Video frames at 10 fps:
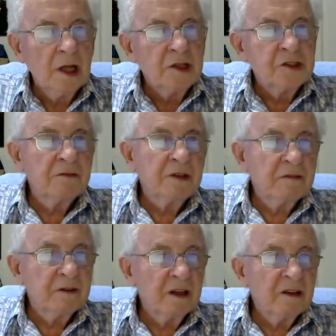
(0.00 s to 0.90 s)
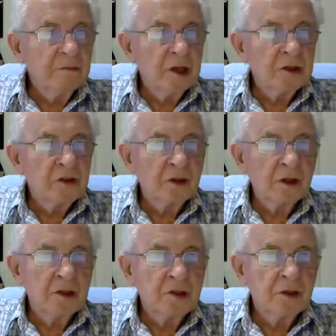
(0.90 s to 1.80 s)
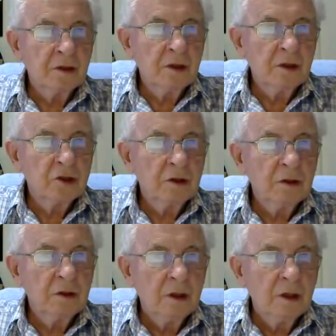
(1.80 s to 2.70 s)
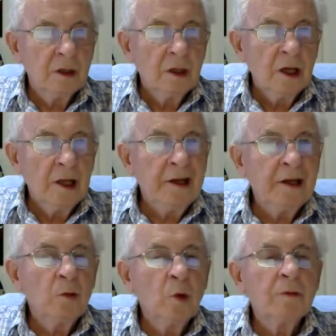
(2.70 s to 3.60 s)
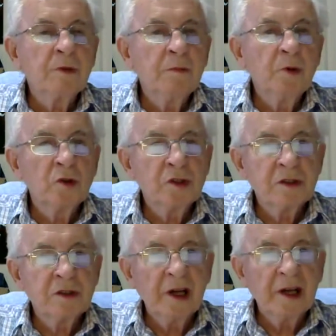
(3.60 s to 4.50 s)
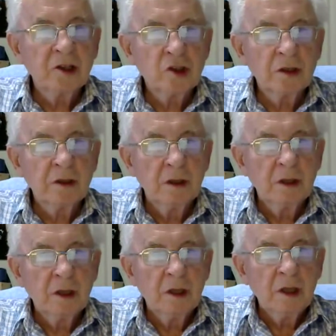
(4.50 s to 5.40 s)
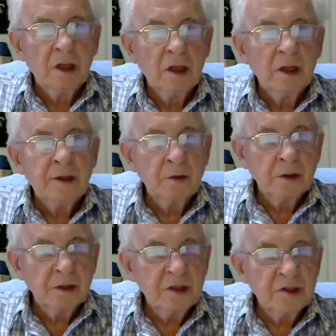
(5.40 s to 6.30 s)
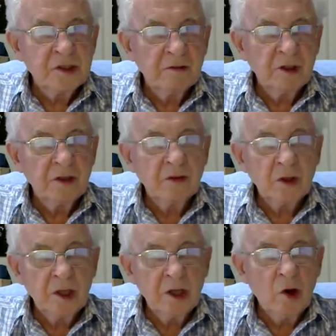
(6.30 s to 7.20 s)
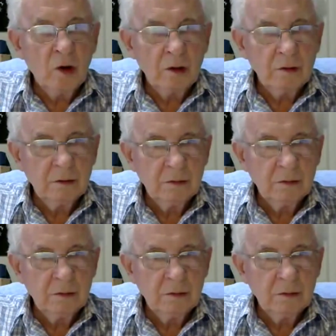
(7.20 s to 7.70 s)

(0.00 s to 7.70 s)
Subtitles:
75 matters for consideration, and 81 proposals for action, 273 in all.